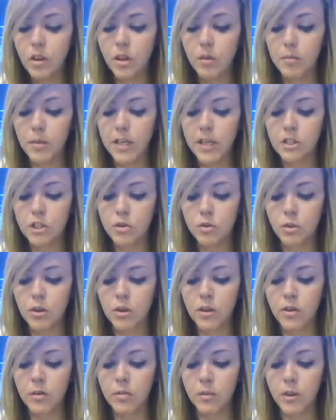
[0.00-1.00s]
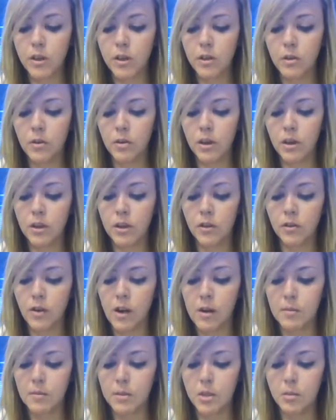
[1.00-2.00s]
Make sure that when you get your
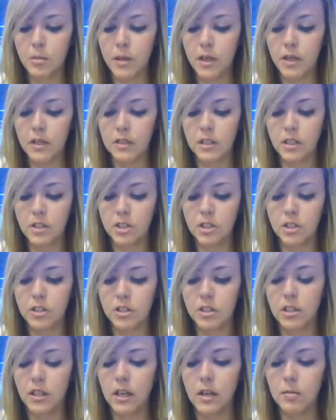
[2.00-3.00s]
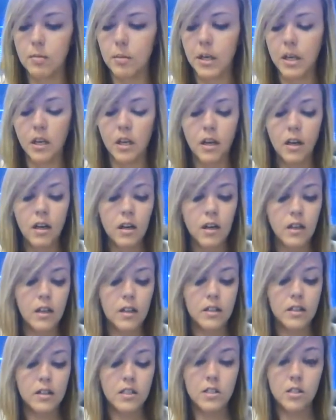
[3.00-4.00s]
wraps you pay attention to that,
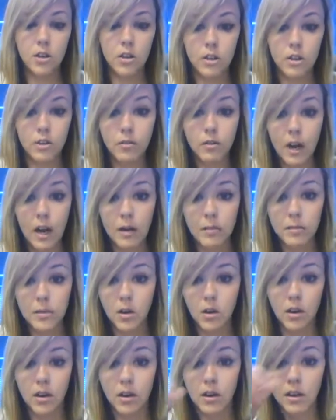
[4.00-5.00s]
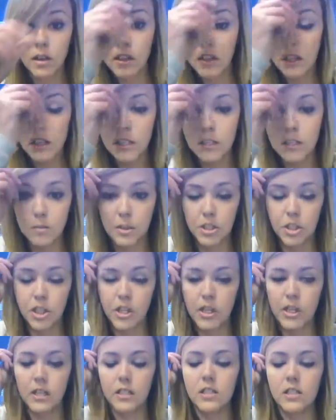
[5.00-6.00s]
because certain wraps aren't going to need as much
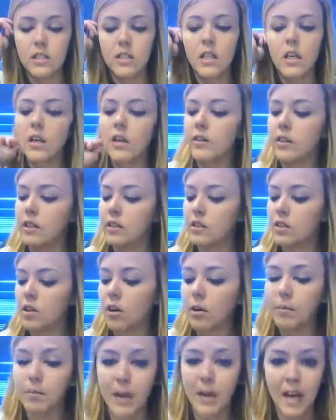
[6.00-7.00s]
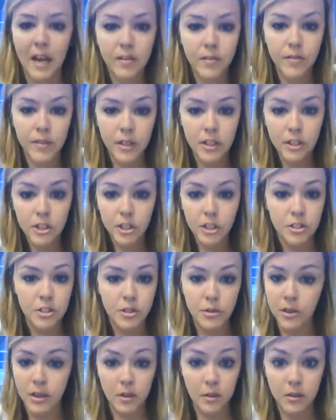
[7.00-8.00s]
heat. These are a matte finish, and
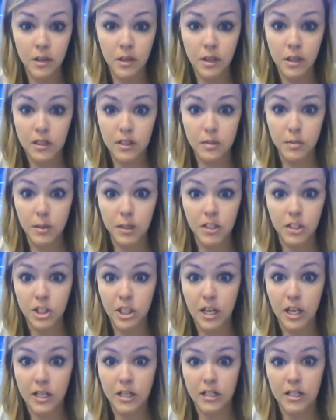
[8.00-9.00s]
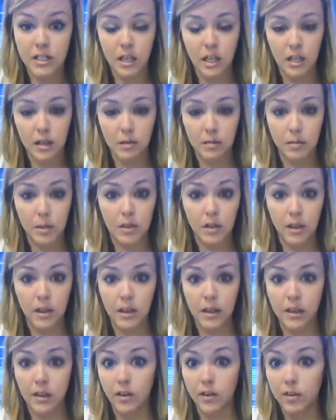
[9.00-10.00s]
so they don't need as much as a lot
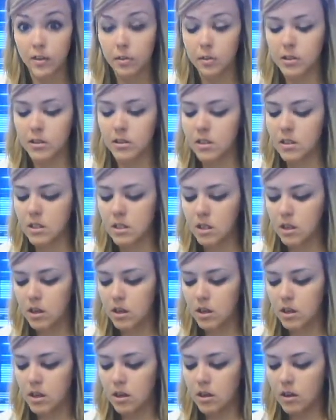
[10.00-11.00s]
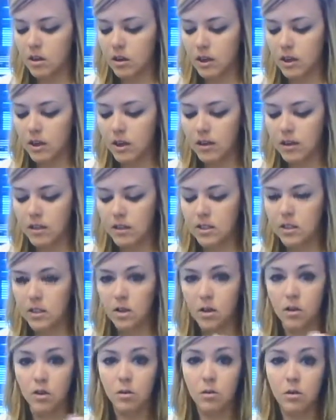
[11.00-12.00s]
of the other ones. Alright,
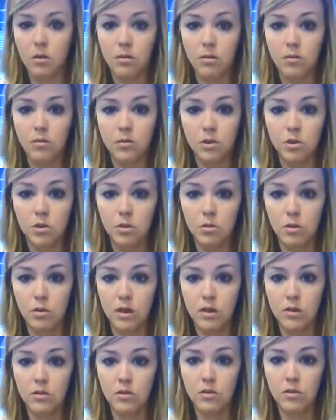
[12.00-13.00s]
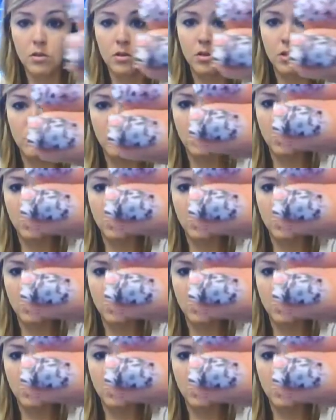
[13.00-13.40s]
so 2 nails